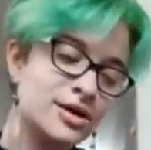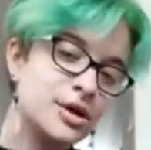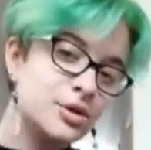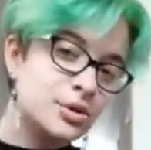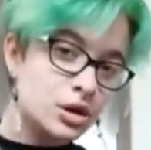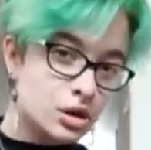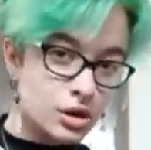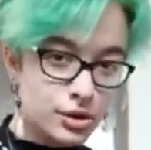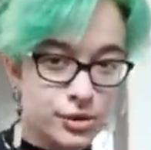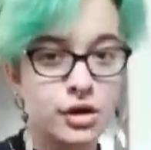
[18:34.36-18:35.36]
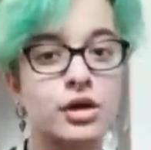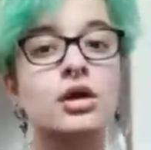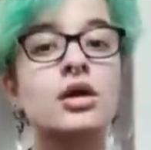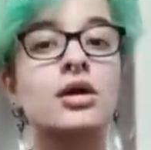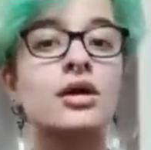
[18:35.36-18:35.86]
a period
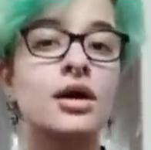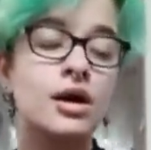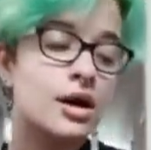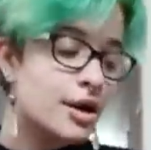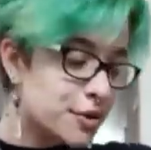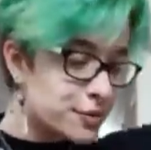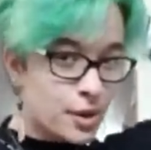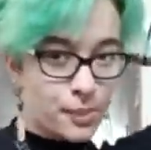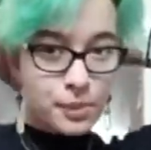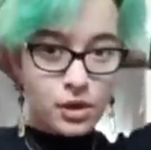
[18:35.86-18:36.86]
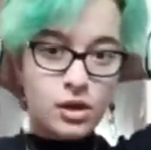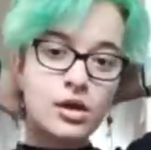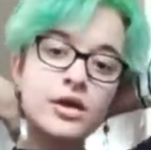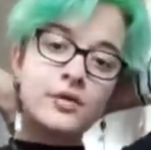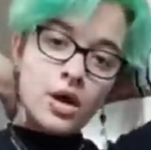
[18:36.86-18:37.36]
of a few weeks to a few
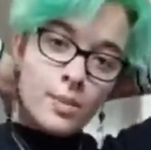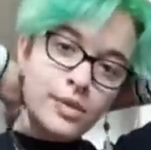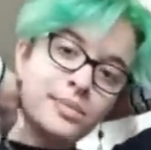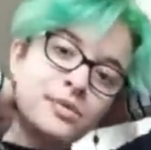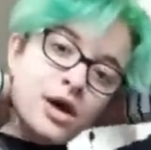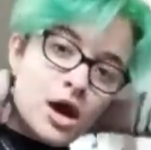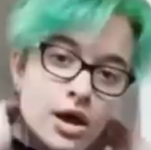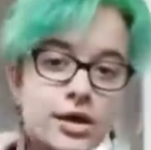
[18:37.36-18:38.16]
months. I started out as an